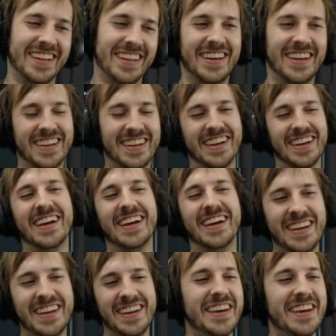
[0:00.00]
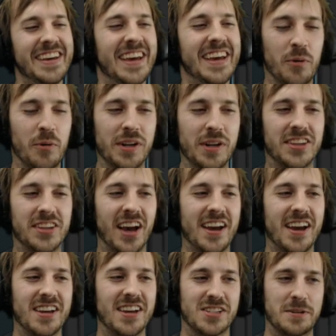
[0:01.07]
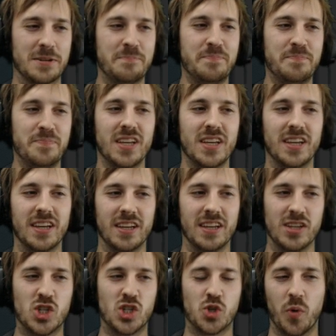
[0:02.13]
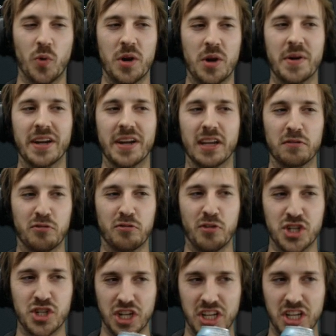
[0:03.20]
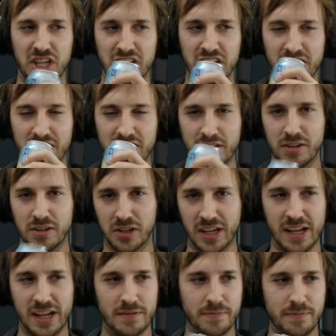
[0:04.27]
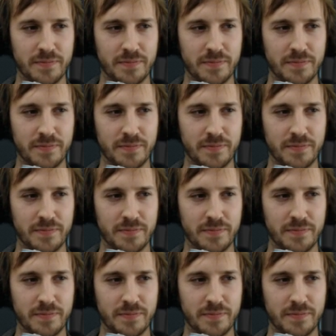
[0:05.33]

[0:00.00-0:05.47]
and when he dies, he's swearing in French Canadian. Look at